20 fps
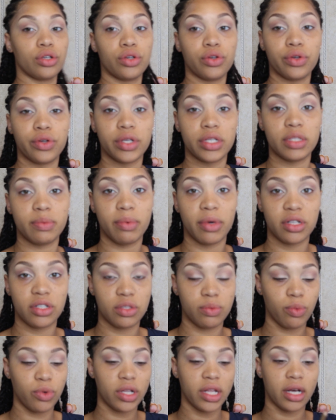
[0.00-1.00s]
crease brush,
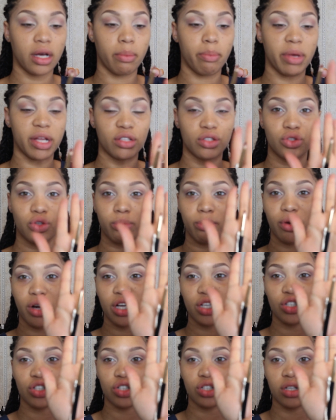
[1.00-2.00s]
it's more like a pencil
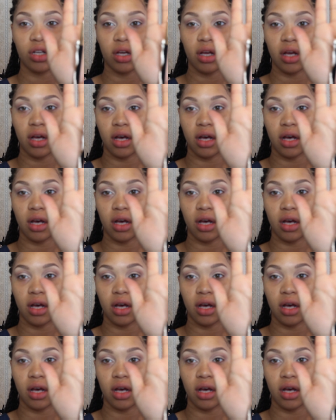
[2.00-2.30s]
brush.